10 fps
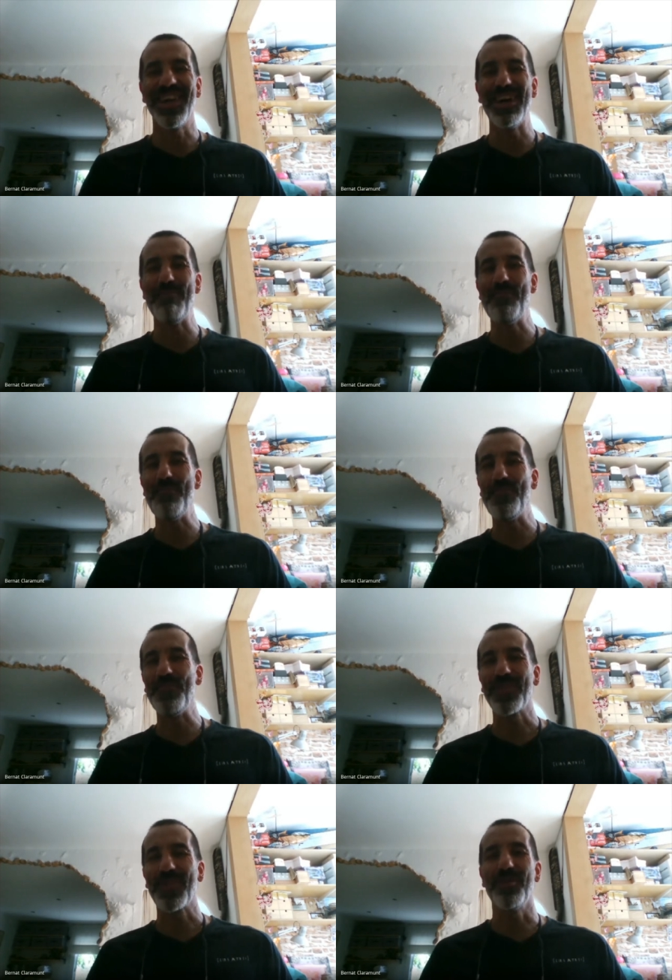
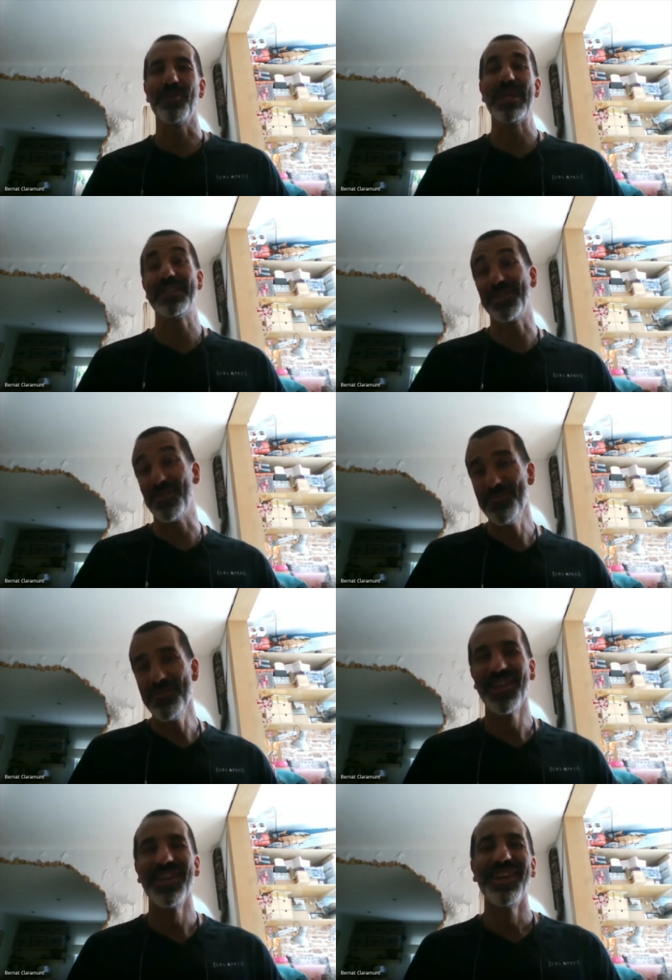um, or less snow.
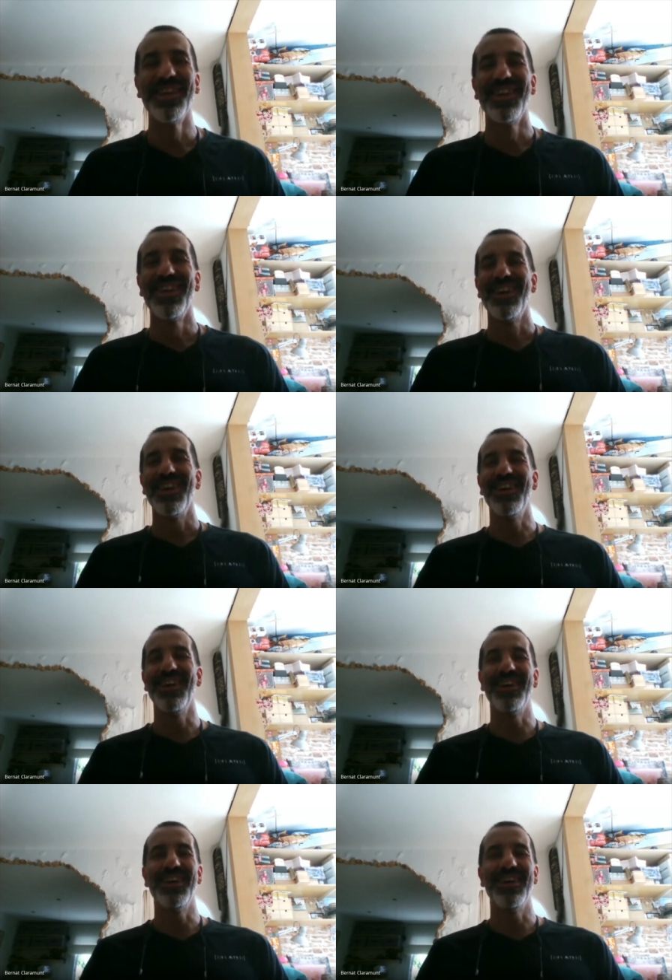
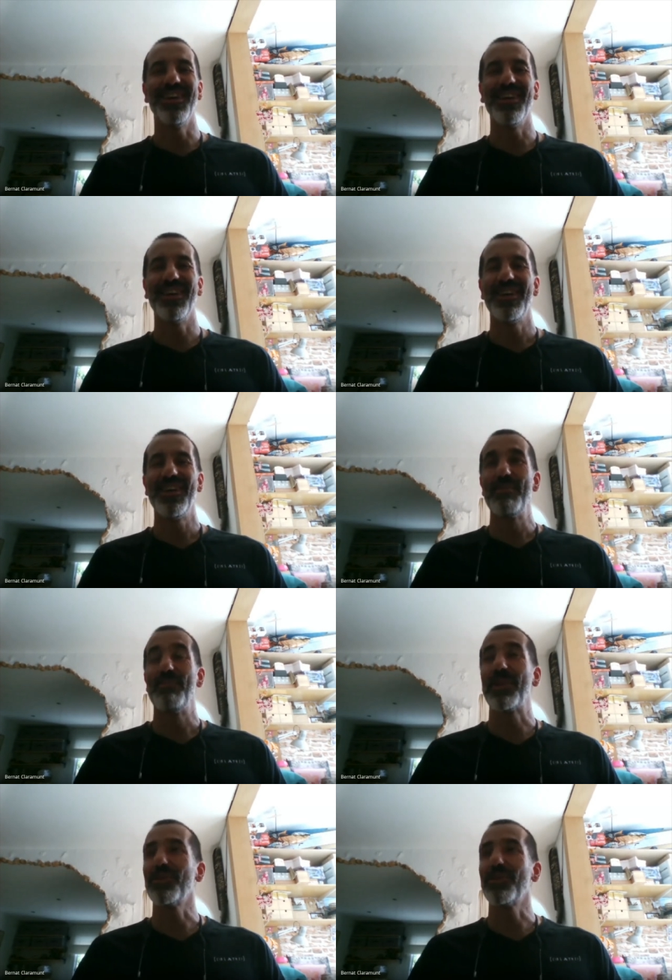Uh, but